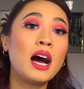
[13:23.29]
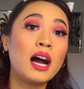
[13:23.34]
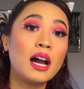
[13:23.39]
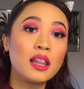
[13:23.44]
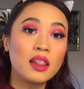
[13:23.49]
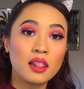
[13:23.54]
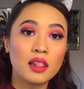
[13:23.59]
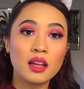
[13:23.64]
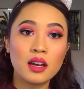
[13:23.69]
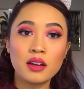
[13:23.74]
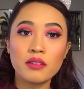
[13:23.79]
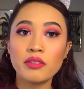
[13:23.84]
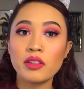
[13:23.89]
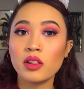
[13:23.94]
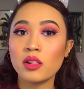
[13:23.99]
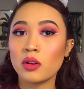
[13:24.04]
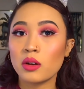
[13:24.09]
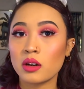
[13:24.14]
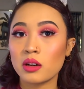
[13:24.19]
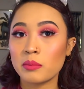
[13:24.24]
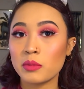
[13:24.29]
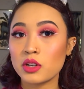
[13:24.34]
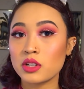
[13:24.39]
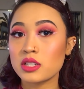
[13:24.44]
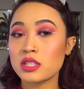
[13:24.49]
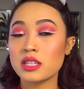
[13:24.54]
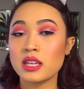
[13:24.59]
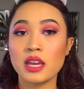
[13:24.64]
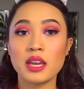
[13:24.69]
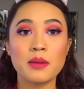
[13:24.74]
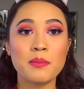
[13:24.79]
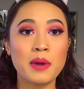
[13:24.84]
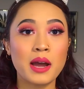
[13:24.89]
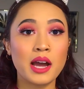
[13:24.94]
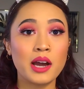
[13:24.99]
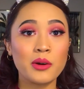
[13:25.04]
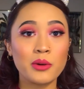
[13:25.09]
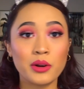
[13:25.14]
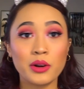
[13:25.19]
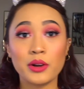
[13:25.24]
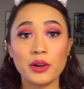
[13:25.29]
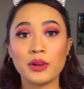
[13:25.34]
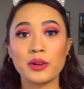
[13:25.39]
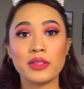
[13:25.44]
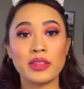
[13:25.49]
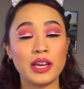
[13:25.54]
I love the Mercier powder.